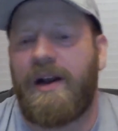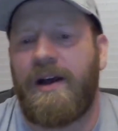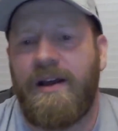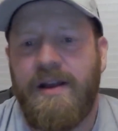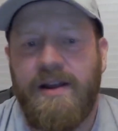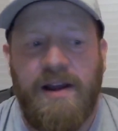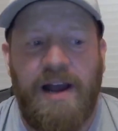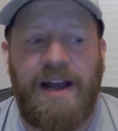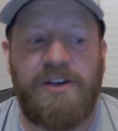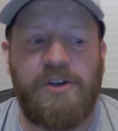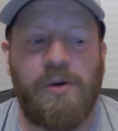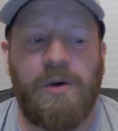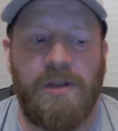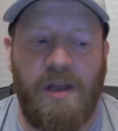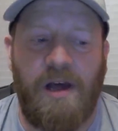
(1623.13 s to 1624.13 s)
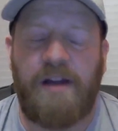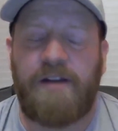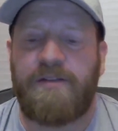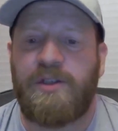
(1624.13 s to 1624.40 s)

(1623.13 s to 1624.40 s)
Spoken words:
And I do a lot of